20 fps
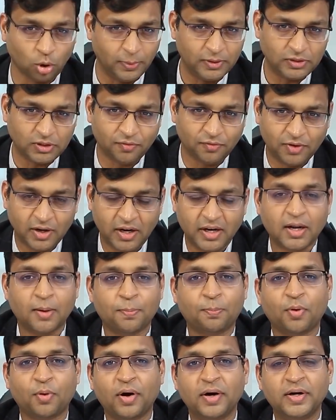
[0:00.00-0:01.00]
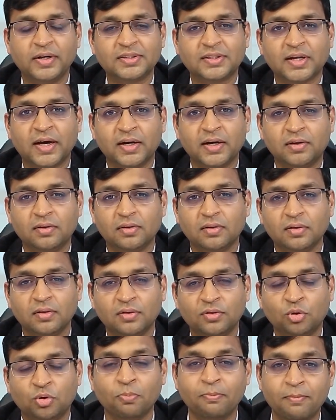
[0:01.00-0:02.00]
much of data points that
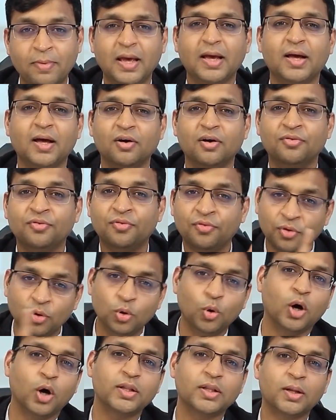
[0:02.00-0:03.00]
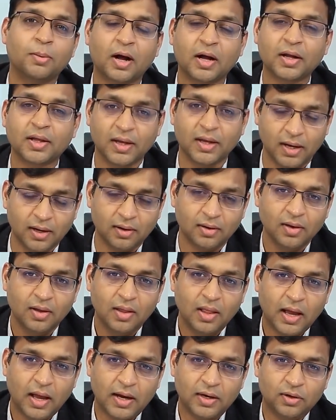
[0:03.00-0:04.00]
to make a view on the market
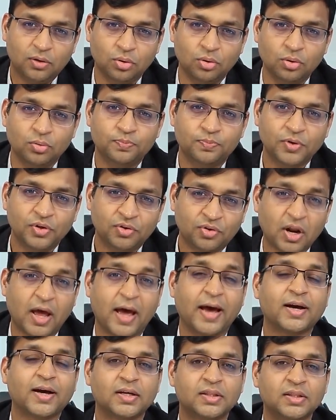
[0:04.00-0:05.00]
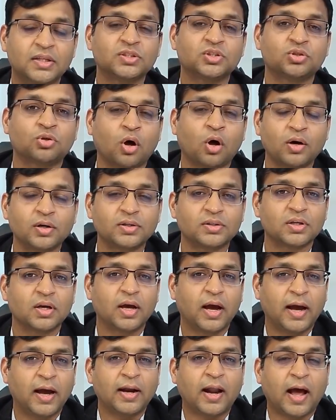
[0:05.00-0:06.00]
and to track the stocks
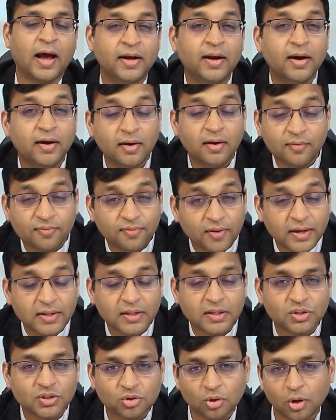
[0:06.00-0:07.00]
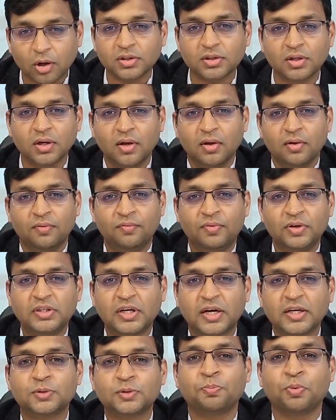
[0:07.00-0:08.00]
and identify the stocks which
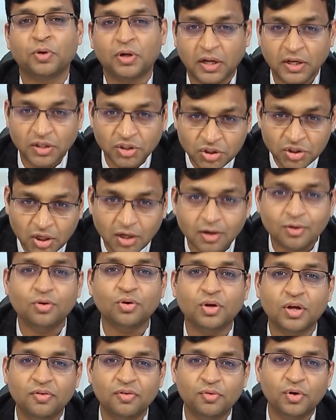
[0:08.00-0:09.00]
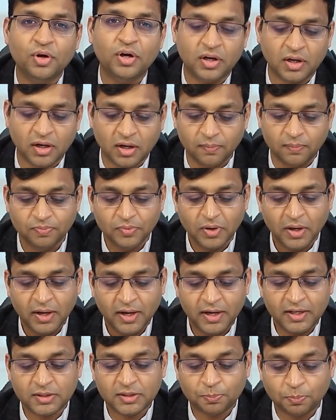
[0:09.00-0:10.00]
has potential to give you return
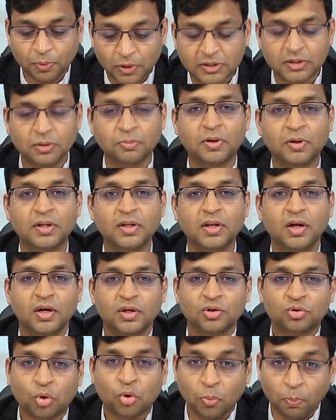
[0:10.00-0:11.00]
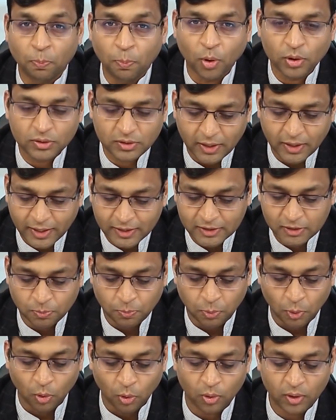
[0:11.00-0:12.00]
is possible through both
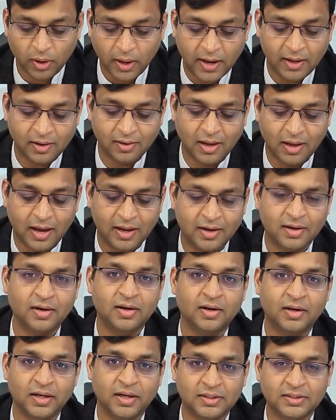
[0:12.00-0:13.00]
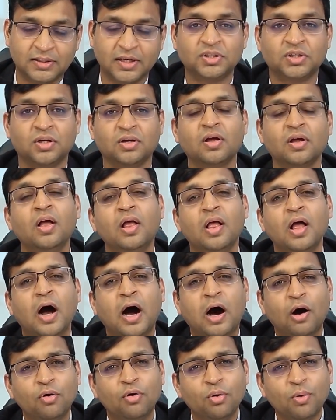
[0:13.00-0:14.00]
explore and analytics section.
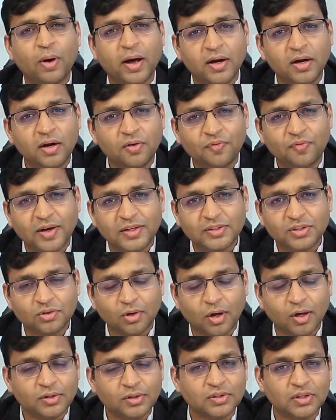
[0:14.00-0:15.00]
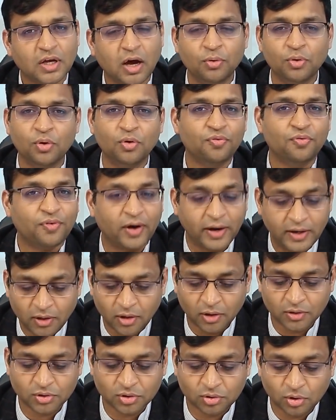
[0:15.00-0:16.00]
How do you identify stocks? How do you find
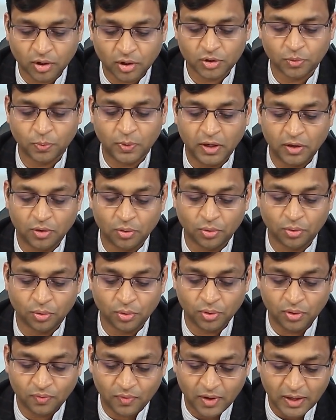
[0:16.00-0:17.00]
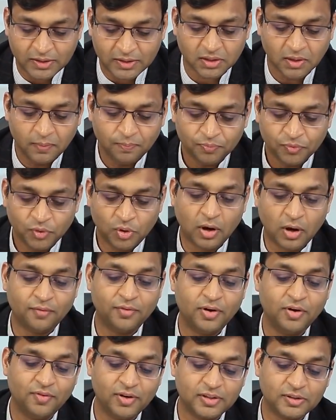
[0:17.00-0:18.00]
out stocks where you could invest? You have
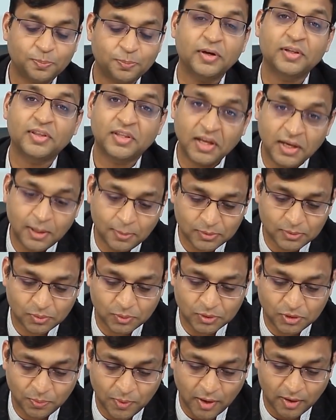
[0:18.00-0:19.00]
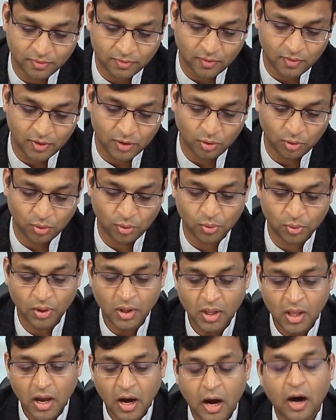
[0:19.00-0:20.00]
investment themes which we have given to you.
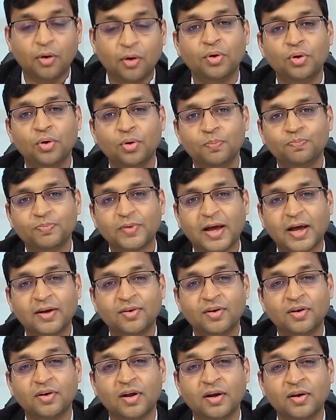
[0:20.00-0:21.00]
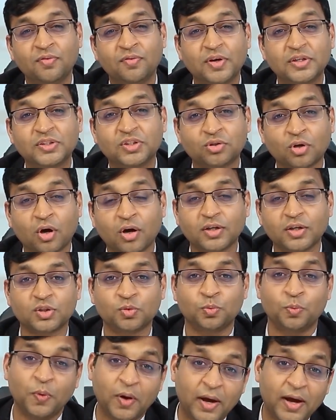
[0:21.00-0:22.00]
How do you identify stocks
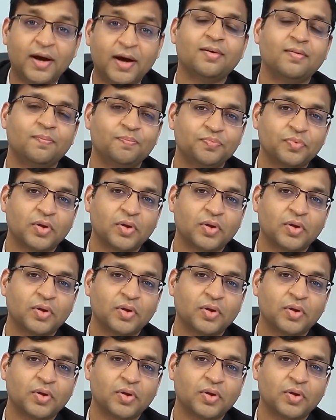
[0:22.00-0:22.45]
where